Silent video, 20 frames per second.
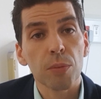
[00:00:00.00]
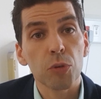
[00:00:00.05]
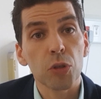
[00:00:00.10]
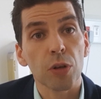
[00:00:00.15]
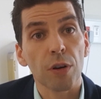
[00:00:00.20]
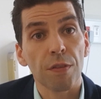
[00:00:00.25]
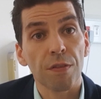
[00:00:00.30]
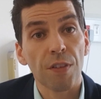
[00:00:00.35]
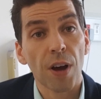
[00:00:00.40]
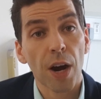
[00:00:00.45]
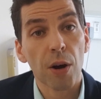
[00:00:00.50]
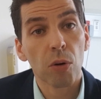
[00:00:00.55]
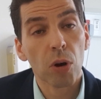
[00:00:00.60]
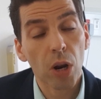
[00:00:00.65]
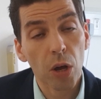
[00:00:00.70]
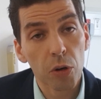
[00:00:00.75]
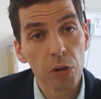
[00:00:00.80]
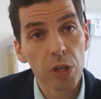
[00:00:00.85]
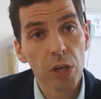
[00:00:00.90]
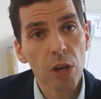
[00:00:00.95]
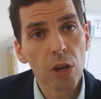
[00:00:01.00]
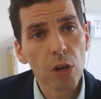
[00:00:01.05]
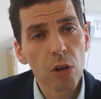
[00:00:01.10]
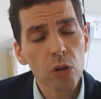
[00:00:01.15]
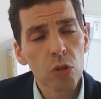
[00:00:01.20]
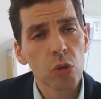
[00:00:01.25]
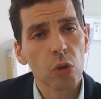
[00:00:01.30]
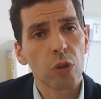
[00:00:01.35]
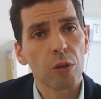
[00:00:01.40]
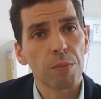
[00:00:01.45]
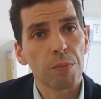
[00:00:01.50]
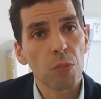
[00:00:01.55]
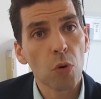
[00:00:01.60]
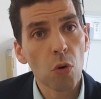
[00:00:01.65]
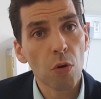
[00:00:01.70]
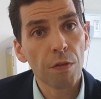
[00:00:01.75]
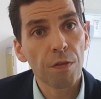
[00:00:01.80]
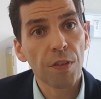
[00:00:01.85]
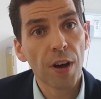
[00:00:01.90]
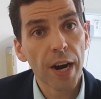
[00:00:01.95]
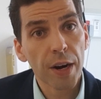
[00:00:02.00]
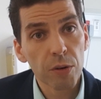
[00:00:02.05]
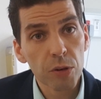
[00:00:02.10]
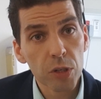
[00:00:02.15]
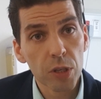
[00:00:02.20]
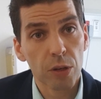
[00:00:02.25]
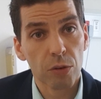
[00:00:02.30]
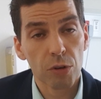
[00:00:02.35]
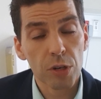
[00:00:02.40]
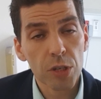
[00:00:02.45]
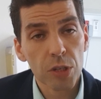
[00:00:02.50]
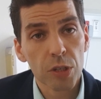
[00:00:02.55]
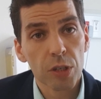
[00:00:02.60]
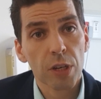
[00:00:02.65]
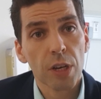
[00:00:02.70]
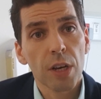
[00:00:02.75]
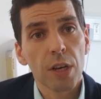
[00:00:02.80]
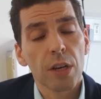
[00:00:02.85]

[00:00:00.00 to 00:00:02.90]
to the viral load. So the more virus there is,